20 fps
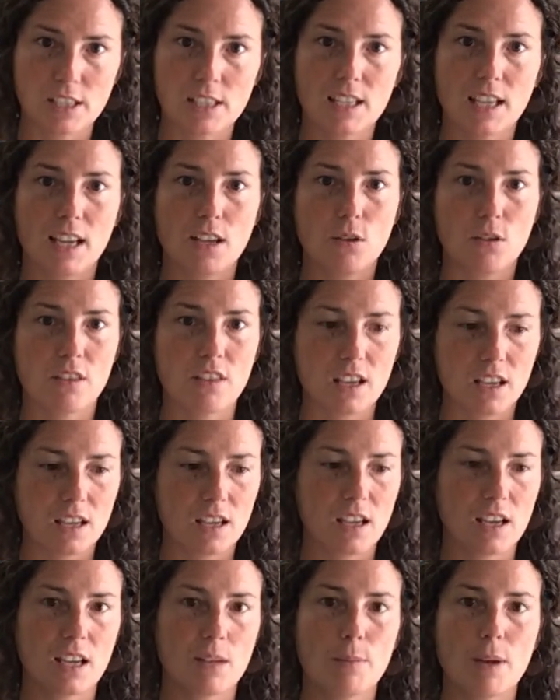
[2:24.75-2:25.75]
to get you
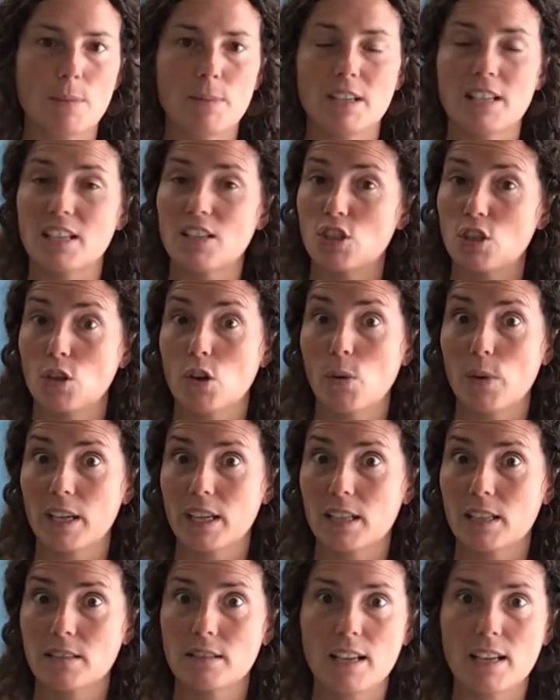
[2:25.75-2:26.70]
thinking and maybe get you going